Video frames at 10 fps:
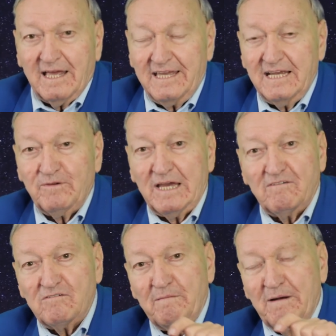Here we
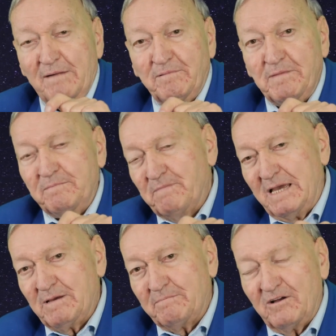have our Bible,
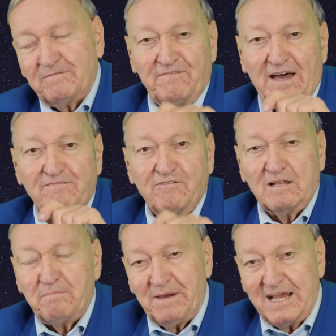maybe about
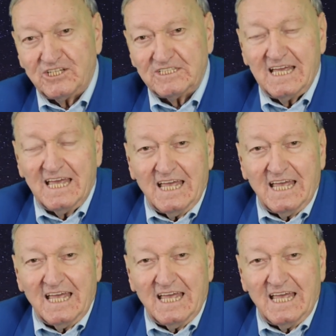500 pages.